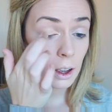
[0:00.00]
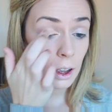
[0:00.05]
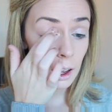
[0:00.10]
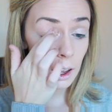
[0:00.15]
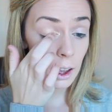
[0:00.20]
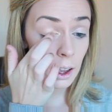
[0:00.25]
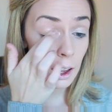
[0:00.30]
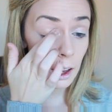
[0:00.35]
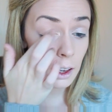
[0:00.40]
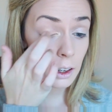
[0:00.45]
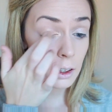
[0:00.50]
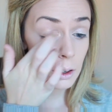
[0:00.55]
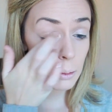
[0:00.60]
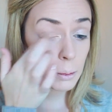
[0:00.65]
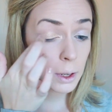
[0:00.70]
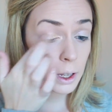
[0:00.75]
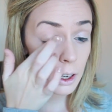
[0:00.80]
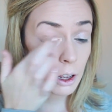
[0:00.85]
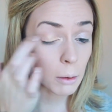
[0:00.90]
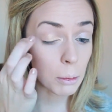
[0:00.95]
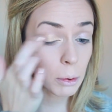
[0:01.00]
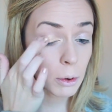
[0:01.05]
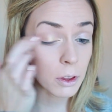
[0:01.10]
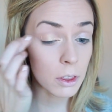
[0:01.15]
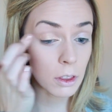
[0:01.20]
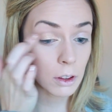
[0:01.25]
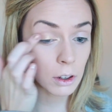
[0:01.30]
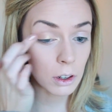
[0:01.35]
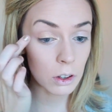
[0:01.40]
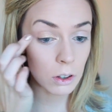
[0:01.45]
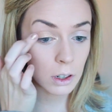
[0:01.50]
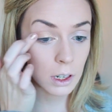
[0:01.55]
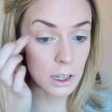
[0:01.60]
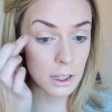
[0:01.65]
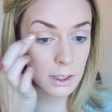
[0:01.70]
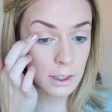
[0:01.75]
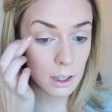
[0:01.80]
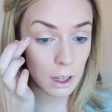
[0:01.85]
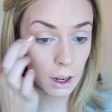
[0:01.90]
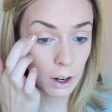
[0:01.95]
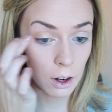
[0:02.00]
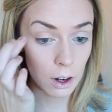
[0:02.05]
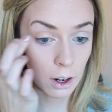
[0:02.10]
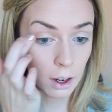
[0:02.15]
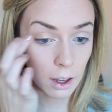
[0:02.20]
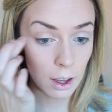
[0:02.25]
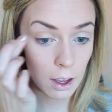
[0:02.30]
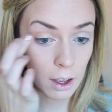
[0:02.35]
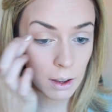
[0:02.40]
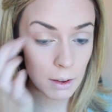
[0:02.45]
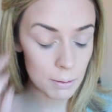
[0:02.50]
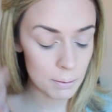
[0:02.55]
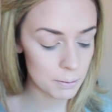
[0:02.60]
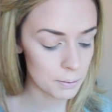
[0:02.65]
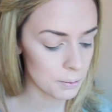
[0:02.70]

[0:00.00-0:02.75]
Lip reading: and meet up with the crease area.